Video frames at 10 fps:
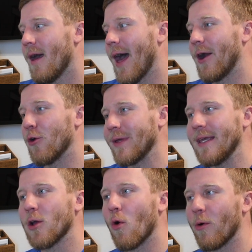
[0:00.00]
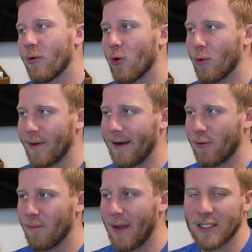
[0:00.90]
don't know, ego or
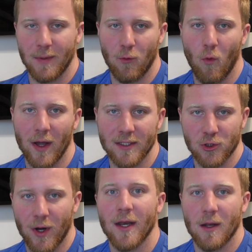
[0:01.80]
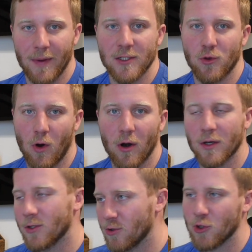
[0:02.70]
whatever makes me want to train it a bit too hard
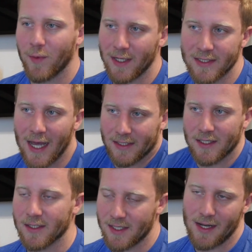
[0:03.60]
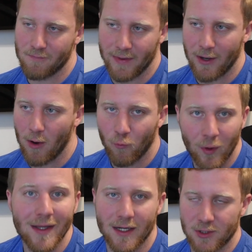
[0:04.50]
and do too many sets because I'm
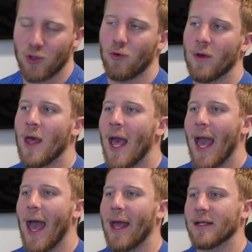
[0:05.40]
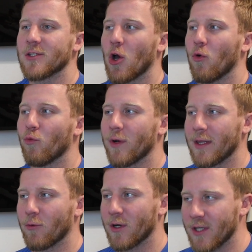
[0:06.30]
willing to. And so
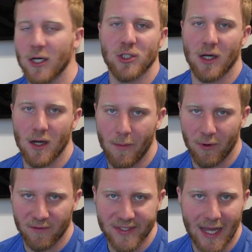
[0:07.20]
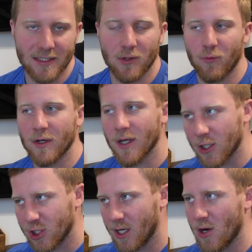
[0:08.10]
the reduction in number of sets and
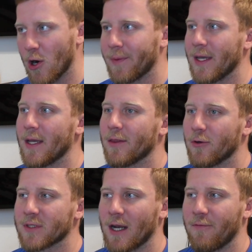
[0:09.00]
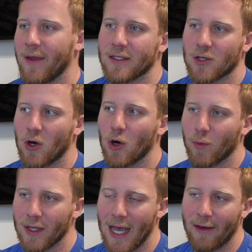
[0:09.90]
reduction in RPE and those kind of things are
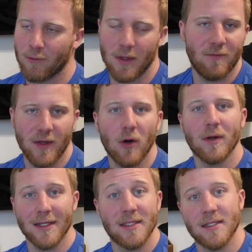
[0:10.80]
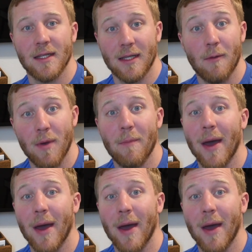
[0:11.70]
really having me feel consistently a bit